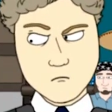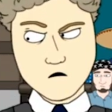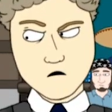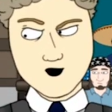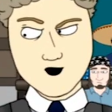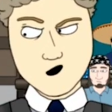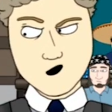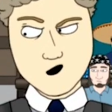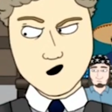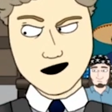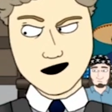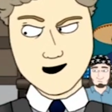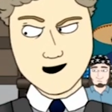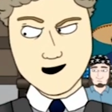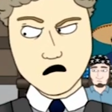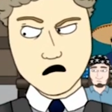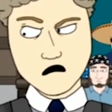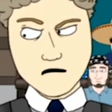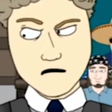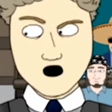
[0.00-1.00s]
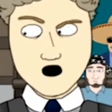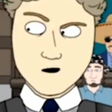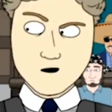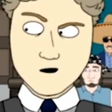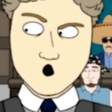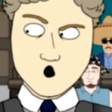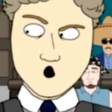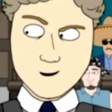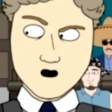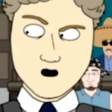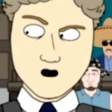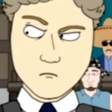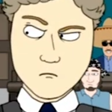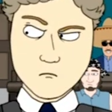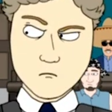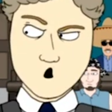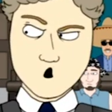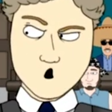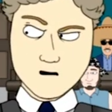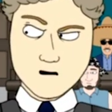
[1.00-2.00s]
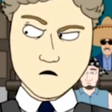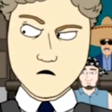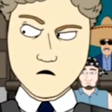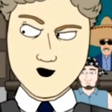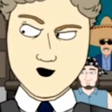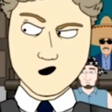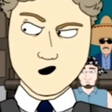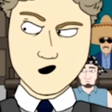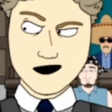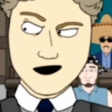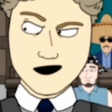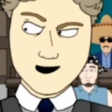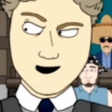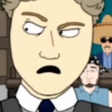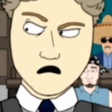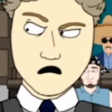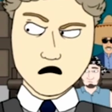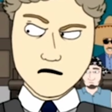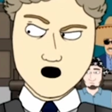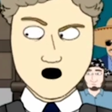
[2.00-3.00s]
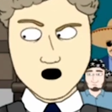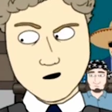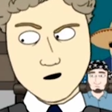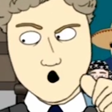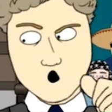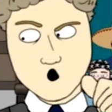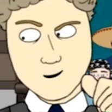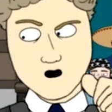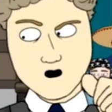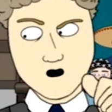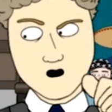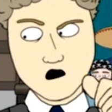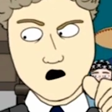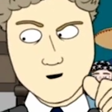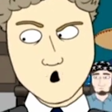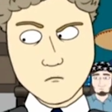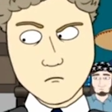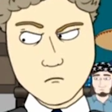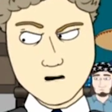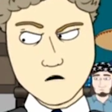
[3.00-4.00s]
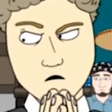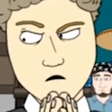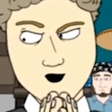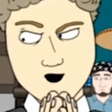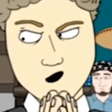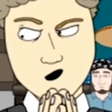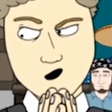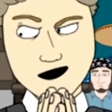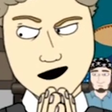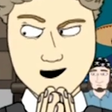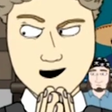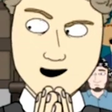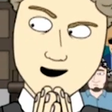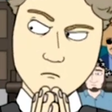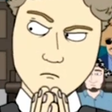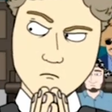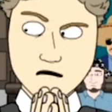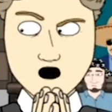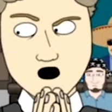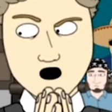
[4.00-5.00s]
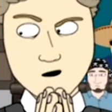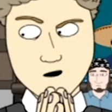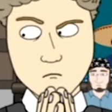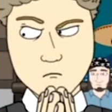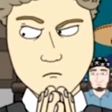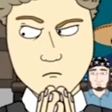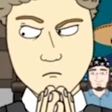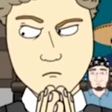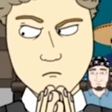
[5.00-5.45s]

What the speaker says: Or is your truth a different truth based on things which you would have us believe are true, but which may not be?